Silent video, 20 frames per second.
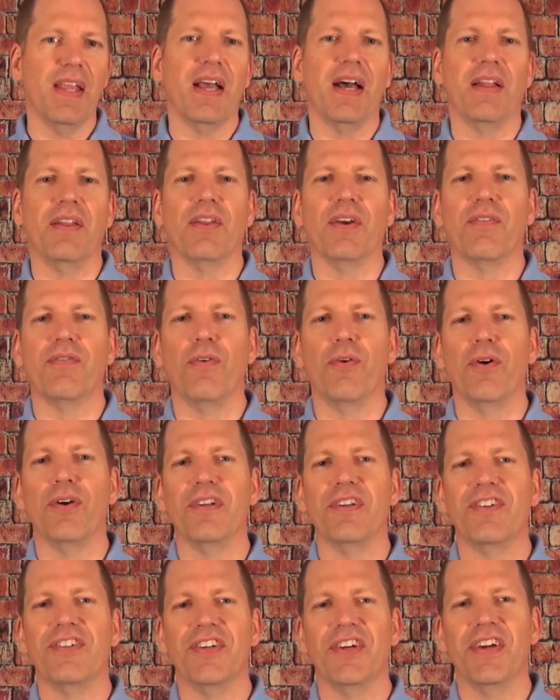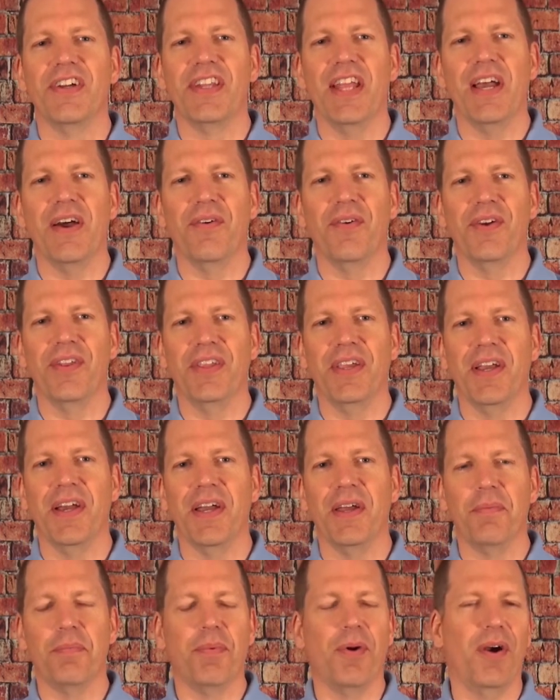I look forward to sharing that with you
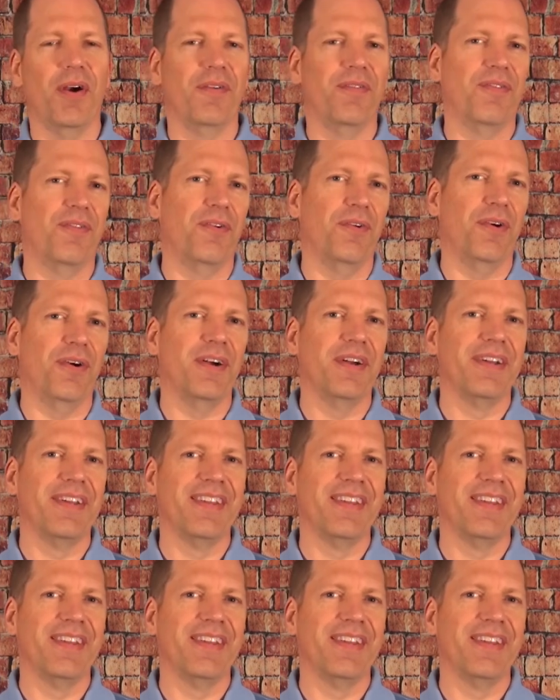in part 4.